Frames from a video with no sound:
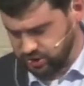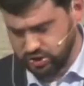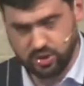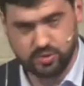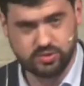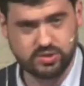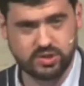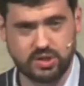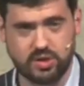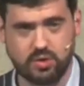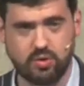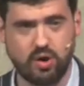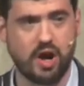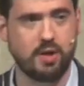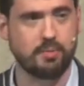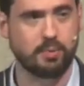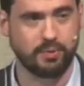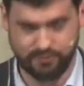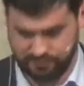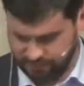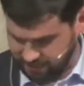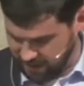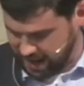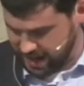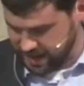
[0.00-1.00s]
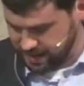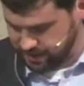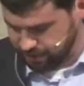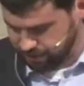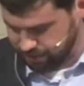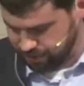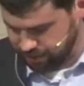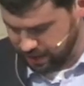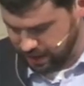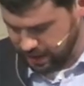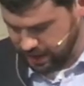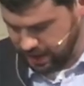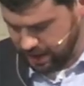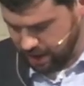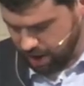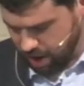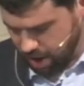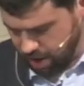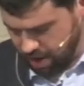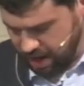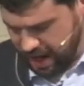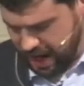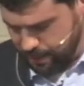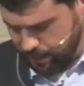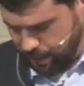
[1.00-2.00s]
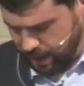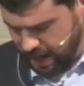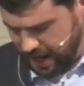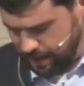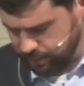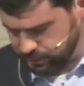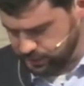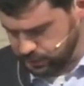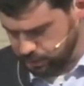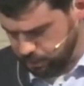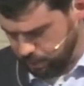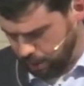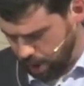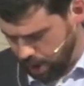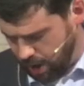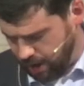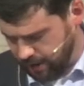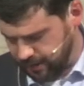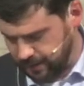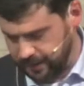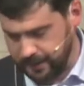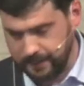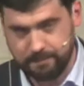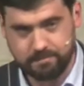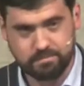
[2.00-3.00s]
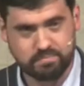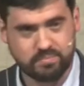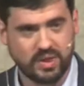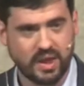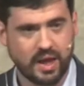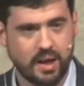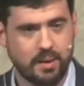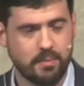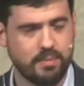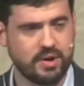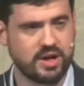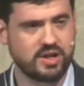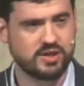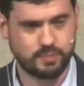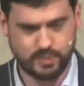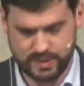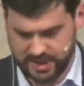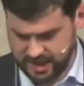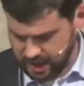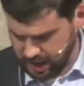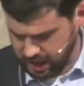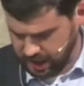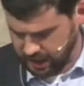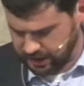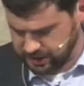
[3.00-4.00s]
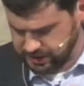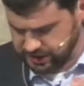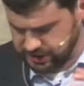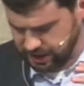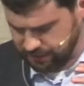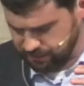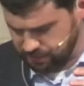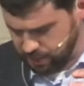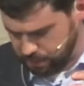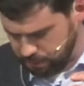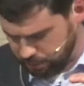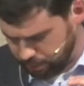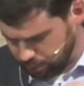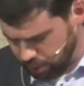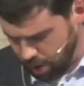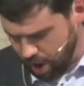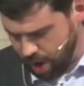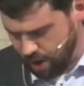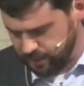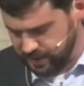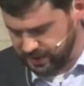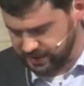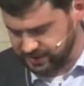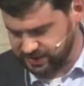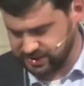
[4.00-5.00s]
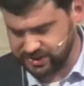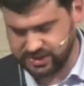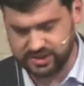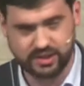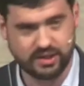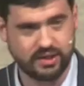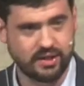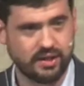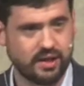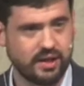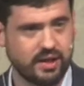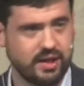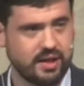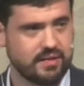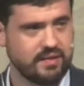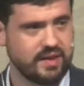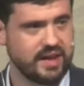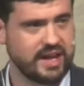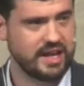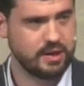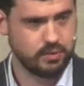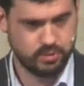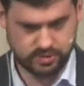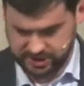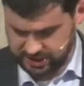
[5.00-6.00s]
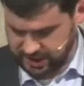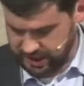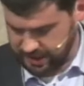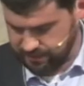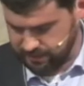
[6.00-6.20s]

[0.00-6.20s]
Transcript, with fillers: That shows incredible faith on Abraham's part, but it's because of the promise that he was